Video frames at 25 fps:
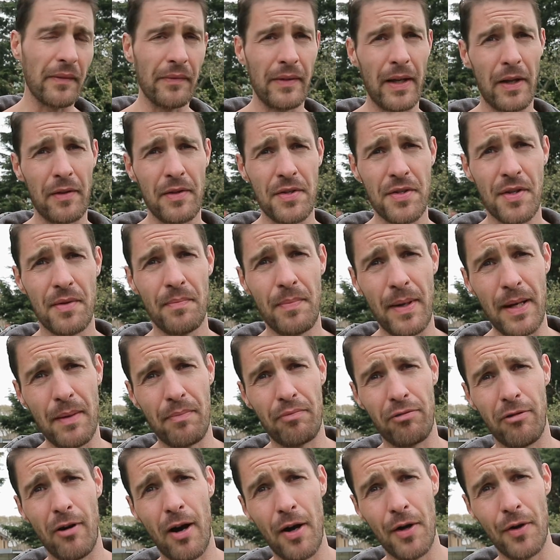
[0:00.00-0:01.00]
Now this could be a
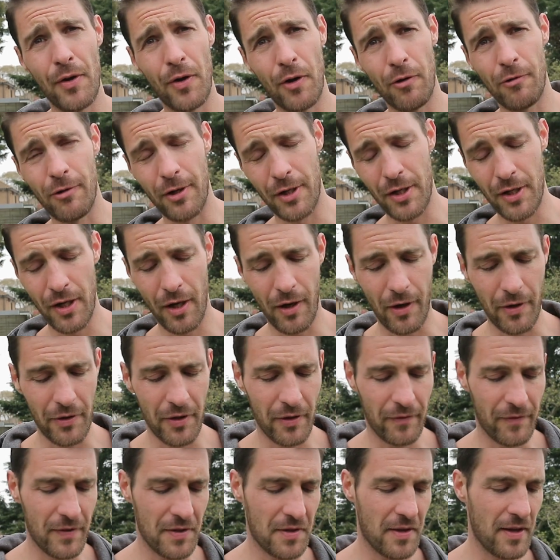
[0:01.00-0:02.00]
pro or a con.
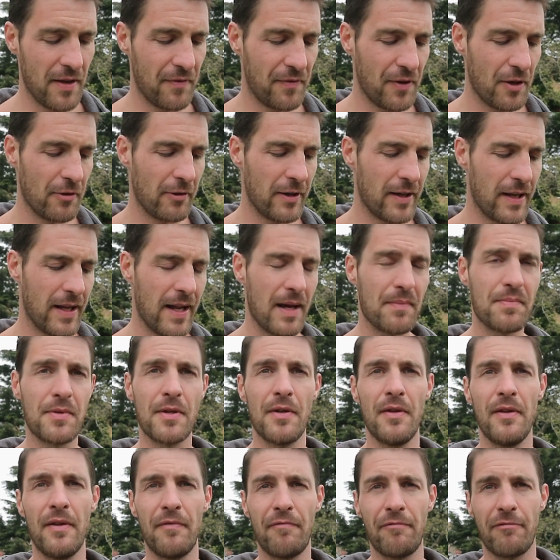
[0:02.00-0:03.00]
Obviously, if you're in an
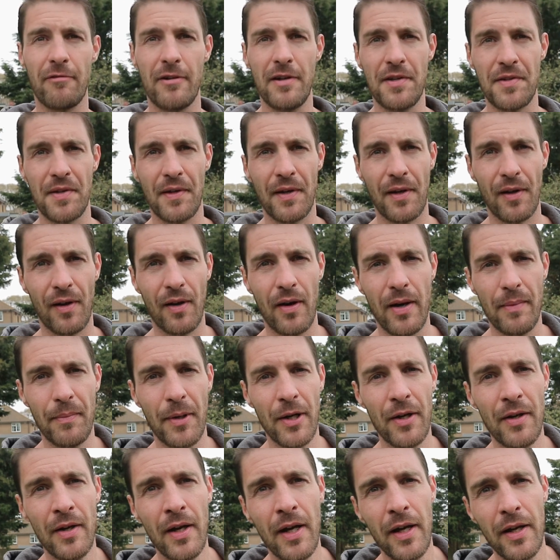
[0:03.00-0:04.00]
absolutely freezing
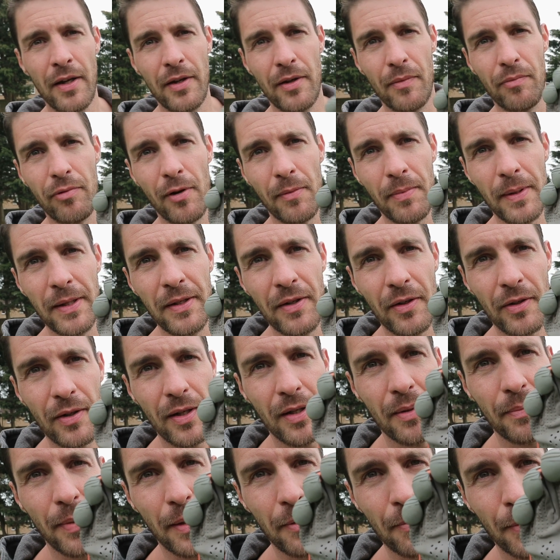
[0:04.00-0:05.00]
climate, you're probably not
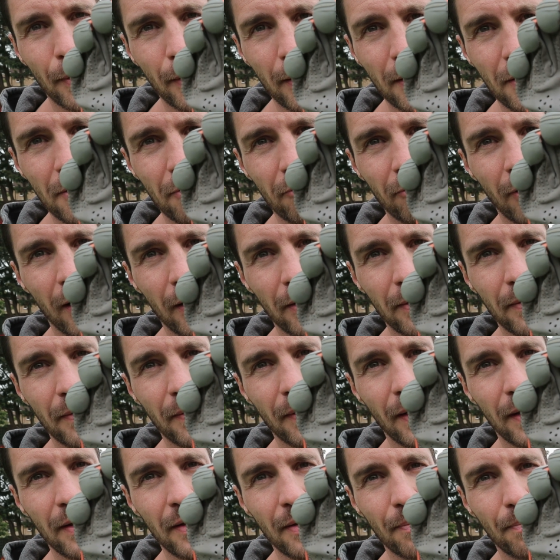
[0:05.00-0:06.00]
going to be wanting to run
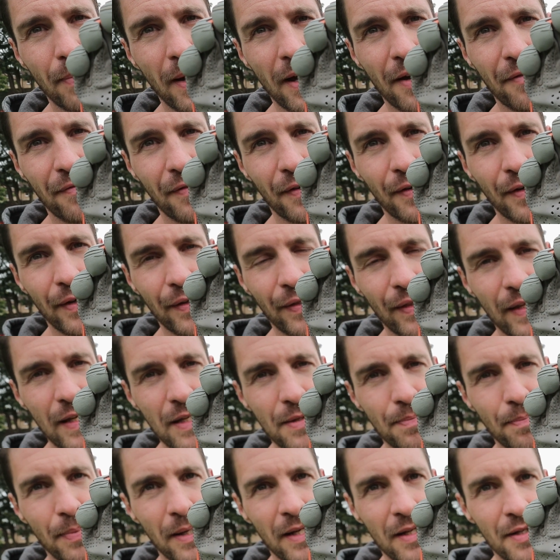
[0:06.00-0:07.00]
in your barefoot in
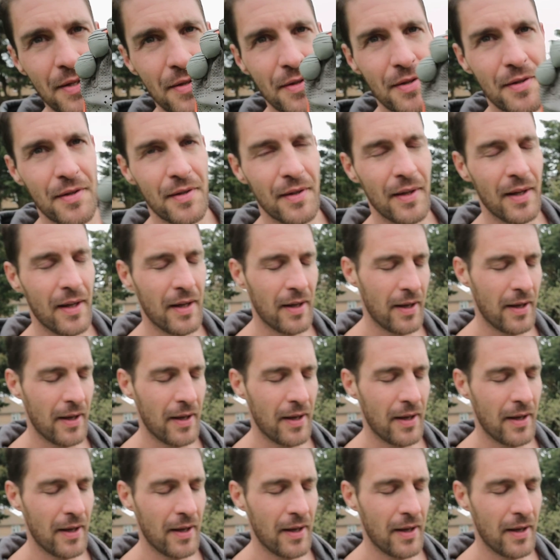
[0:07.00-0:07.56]
these beasts.